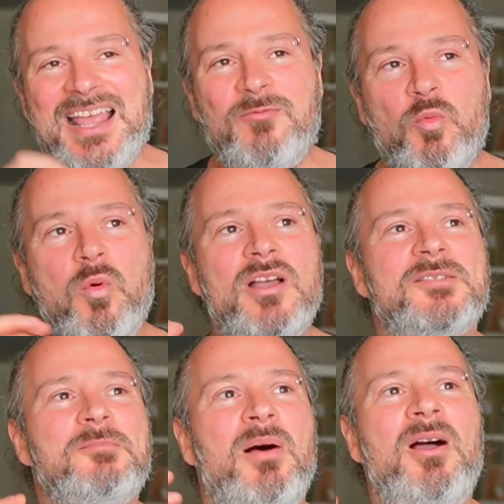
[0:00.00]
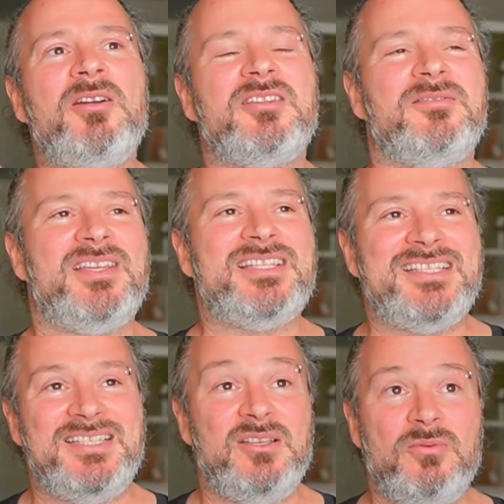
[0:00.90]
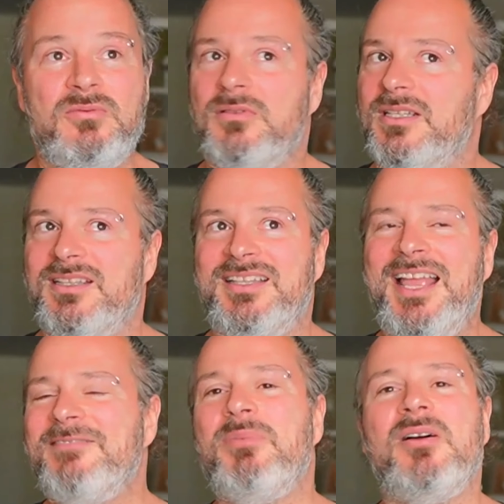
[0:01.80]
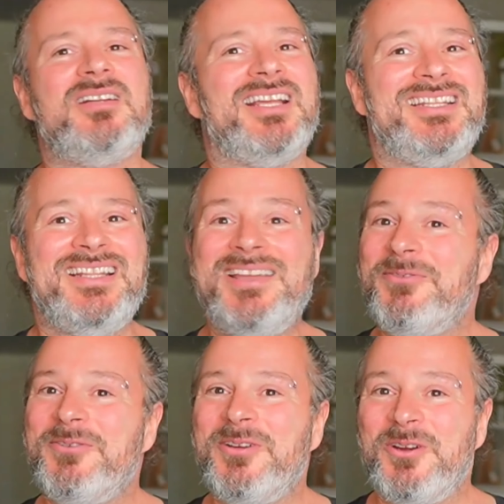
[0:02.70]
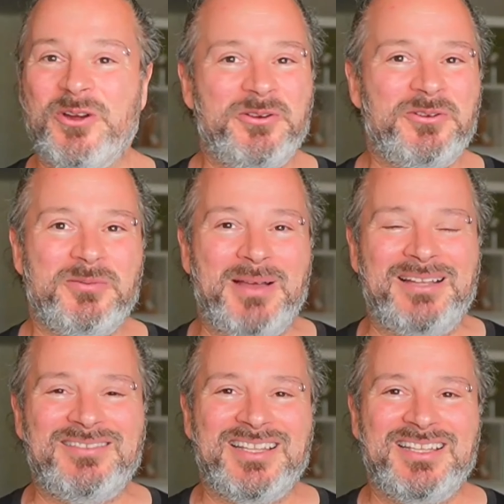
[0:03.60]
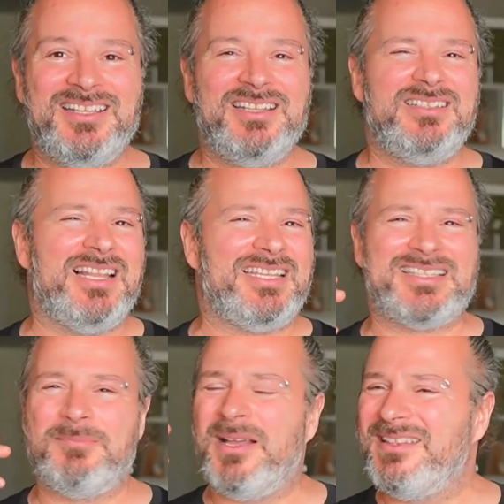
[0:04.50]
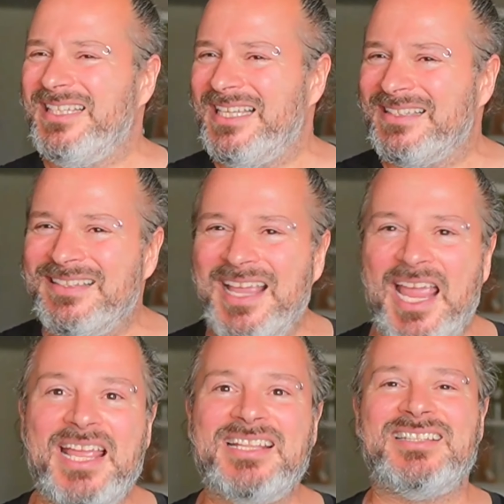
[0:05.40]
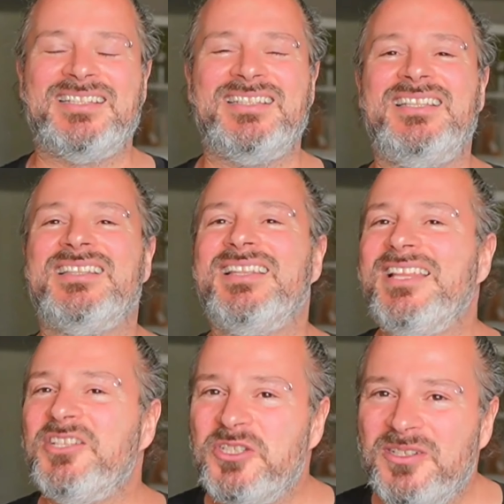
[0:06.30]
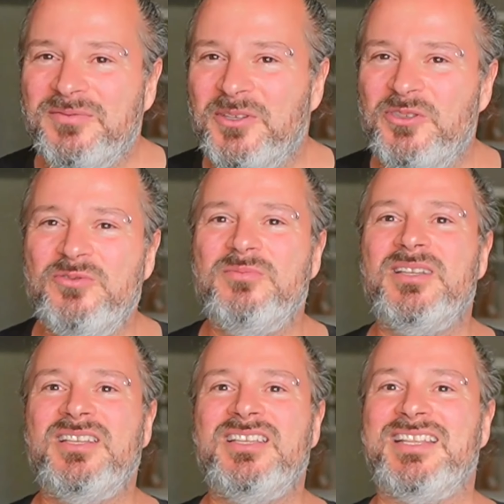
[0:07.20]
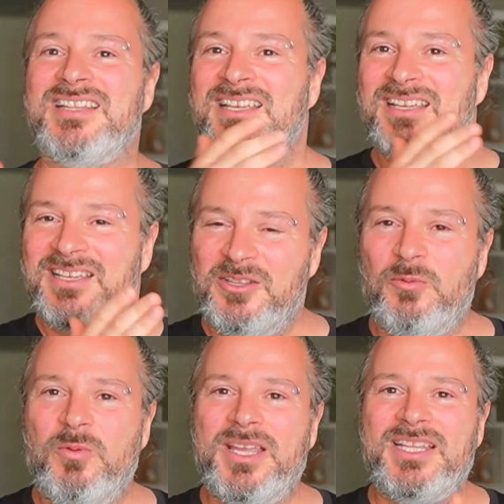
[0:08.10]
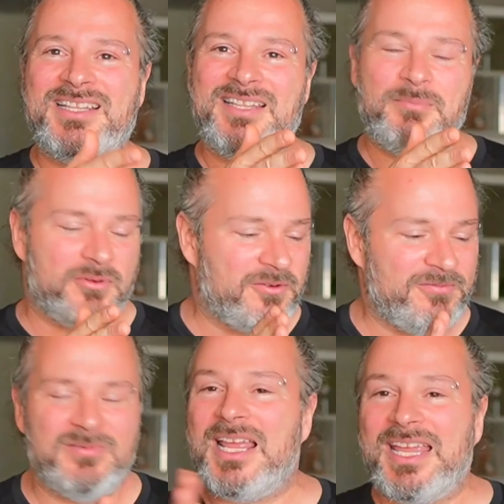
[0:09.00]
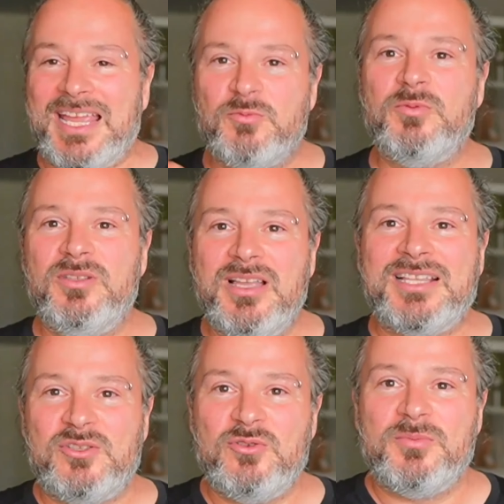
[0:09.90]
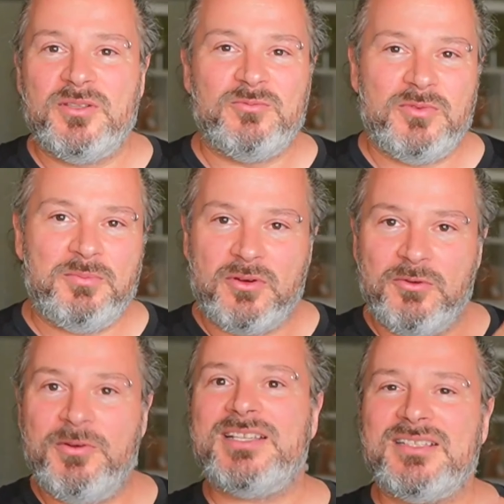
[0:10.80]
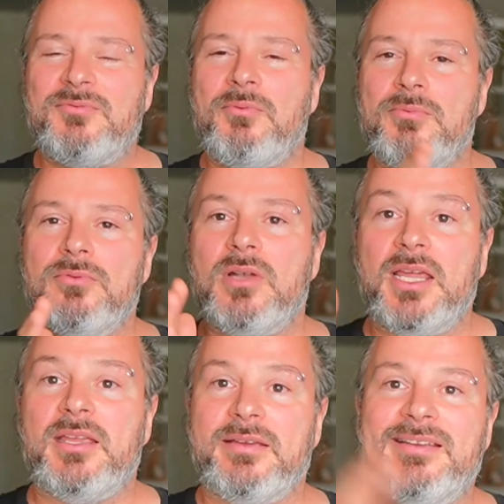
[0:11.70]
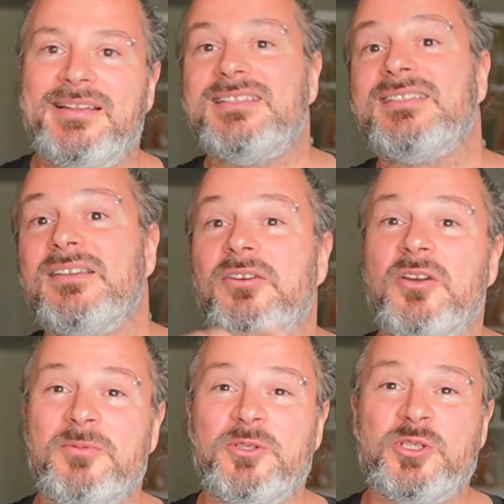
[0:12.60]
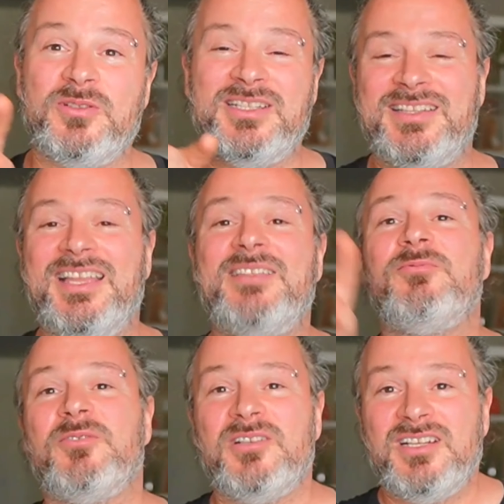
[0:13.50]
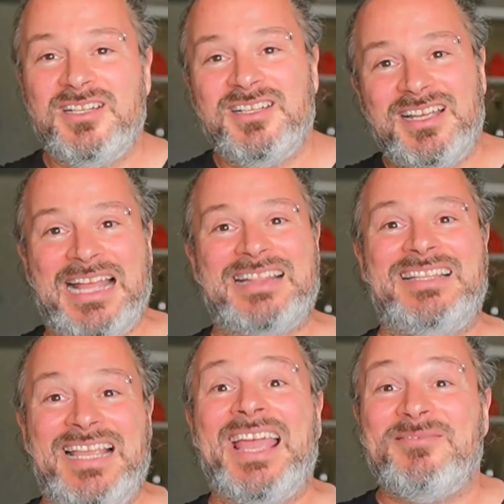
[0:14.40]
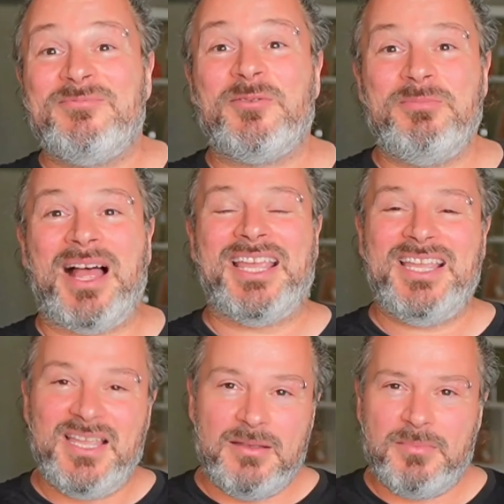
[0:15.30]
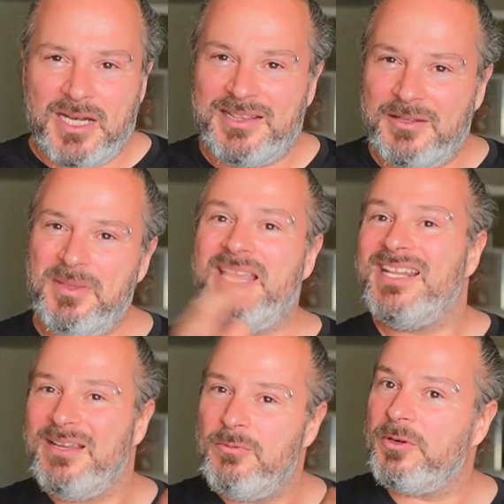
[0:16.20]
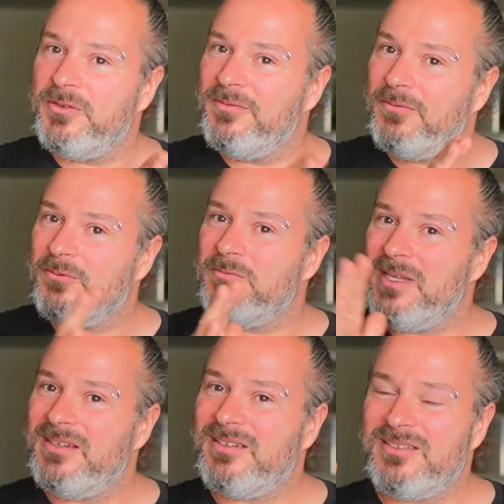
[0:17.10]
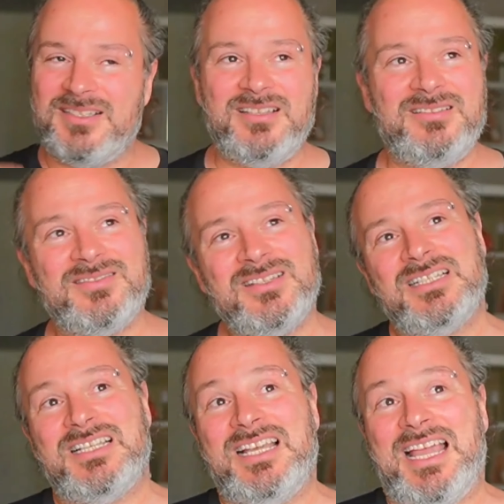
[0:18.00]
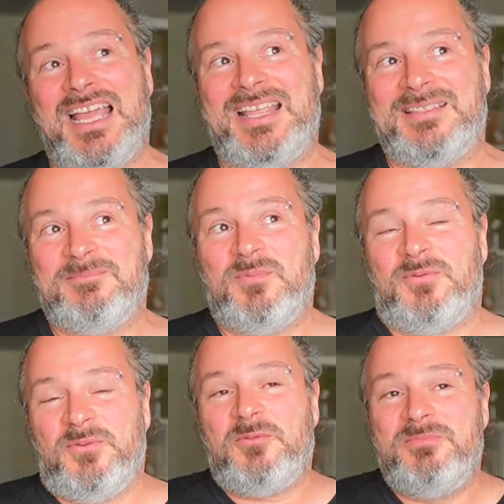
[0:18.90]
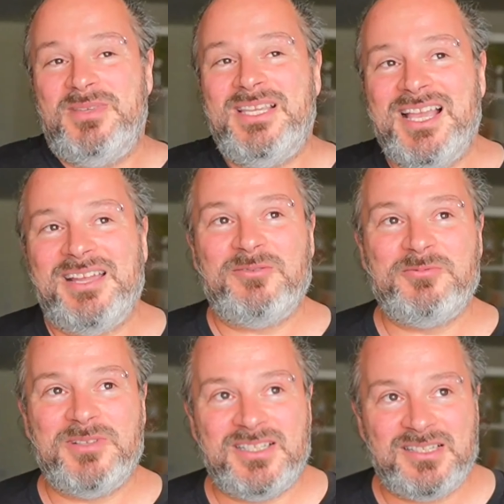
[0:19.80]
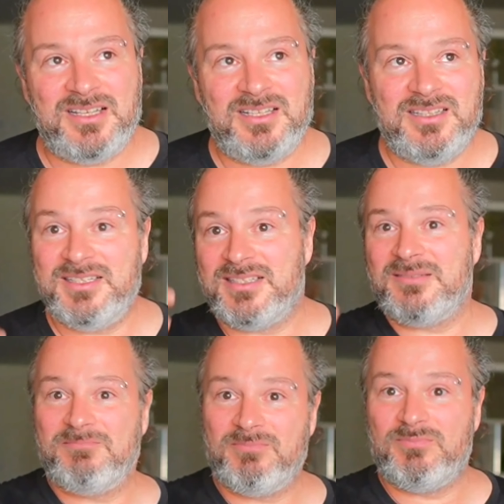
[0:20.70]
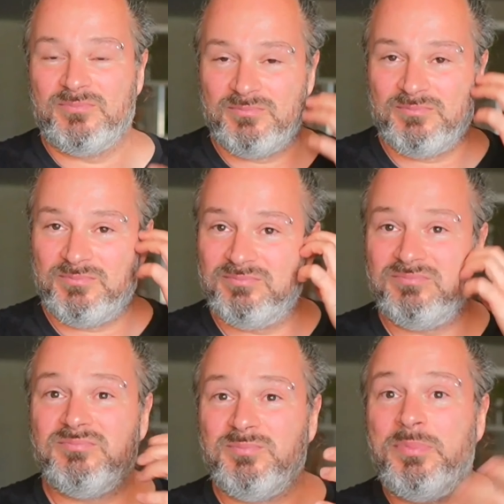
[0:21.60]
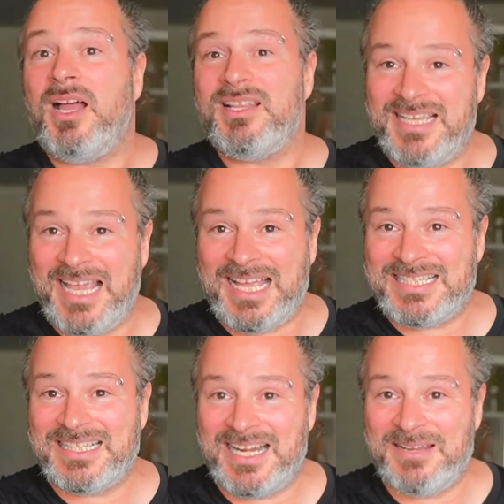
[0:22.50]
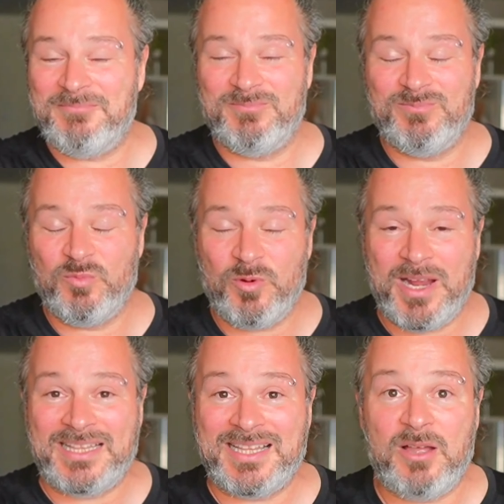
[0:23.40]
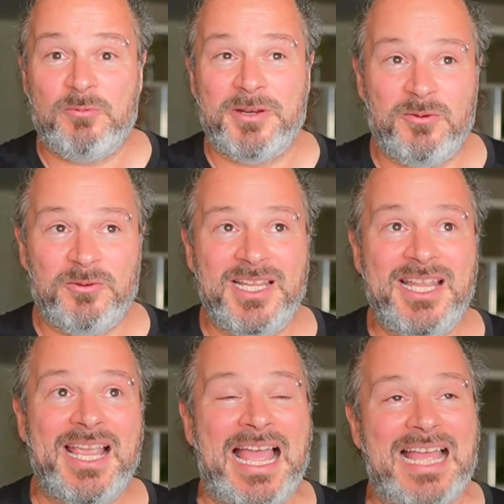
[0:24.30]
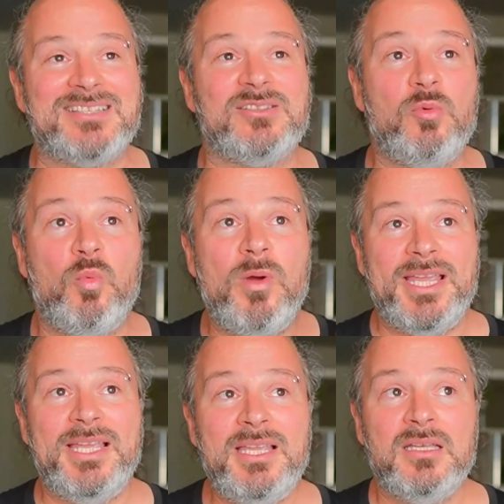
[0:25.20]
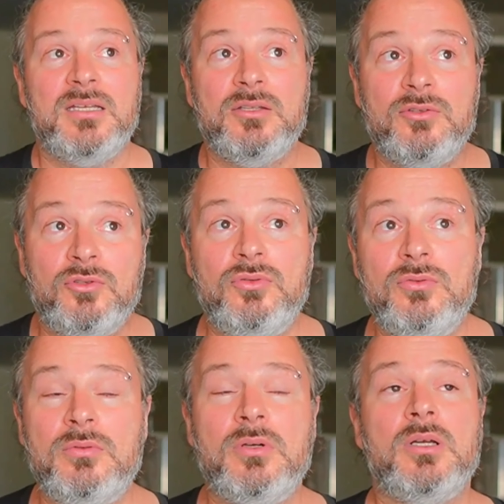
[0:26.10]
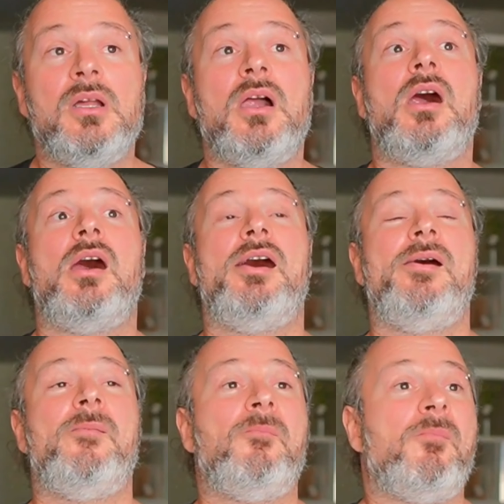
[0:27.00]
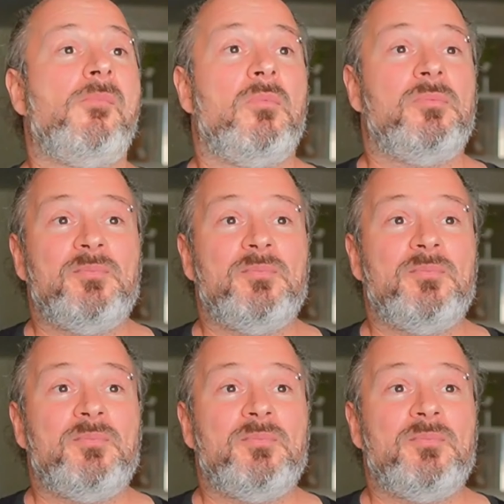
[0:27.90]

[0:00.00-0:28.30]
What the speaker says: was part of SEO, and that part I never heard about, like it's about the intent and the intention of a human and the way that they like as human we progress through like let's say a commercial intent where at the end we're buying, but at the beginning we're informing ourselves. And for me, I always saw this podcast that I'm right now recording as a way to um,